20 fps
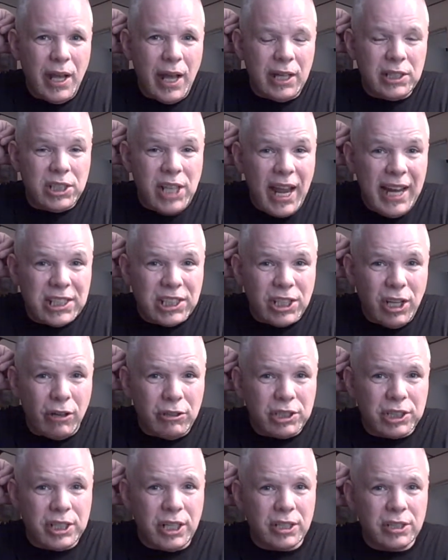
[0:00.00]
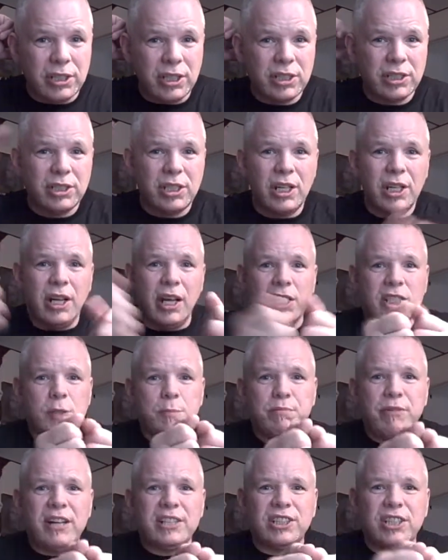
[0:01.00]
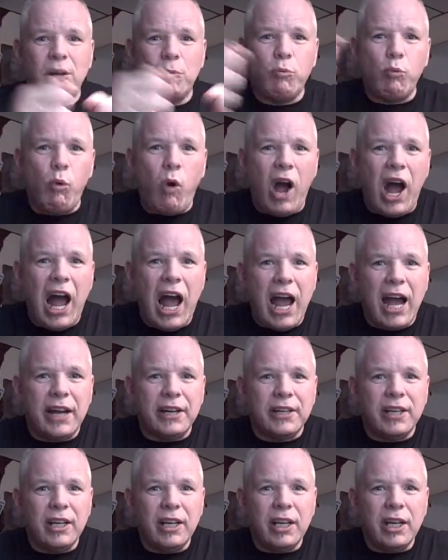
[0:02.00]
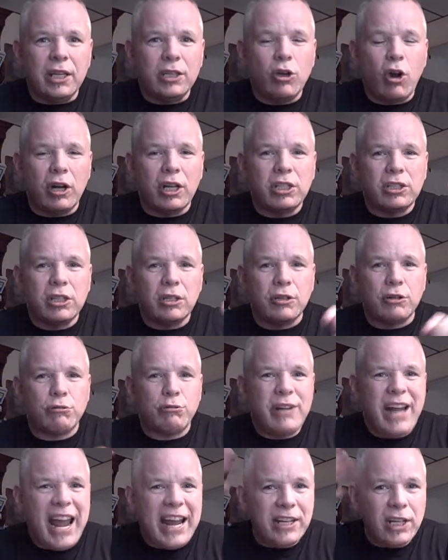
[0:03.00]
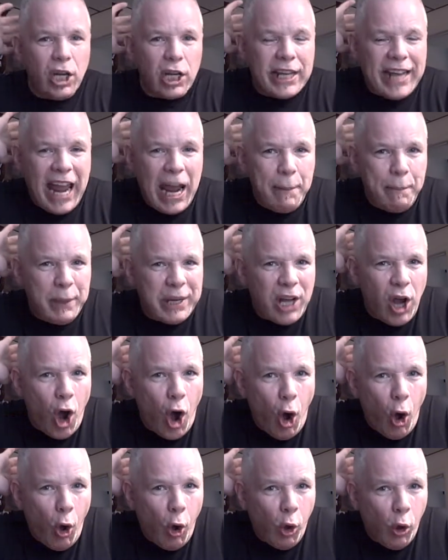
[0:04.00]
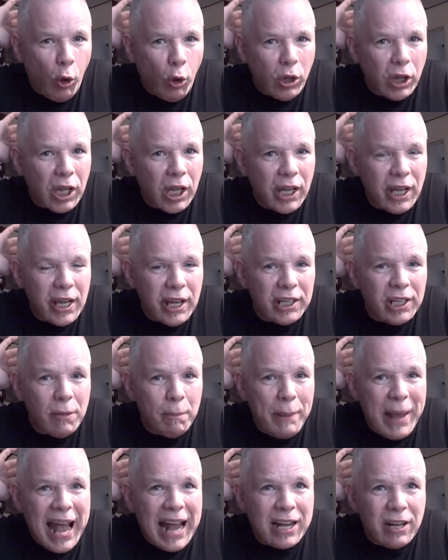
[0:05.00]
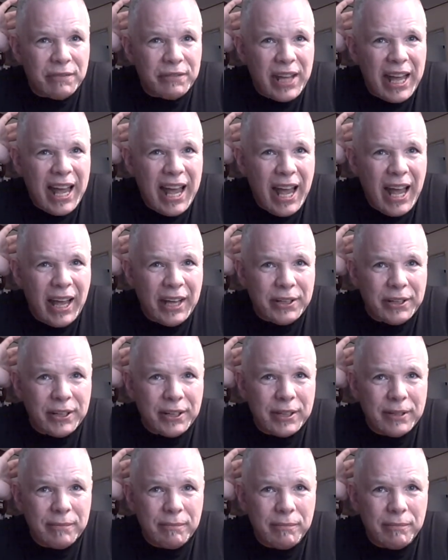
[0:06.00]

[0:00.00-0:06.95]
and takes those scissors and spreads them wide in order to create a gaping hole in the back of the head.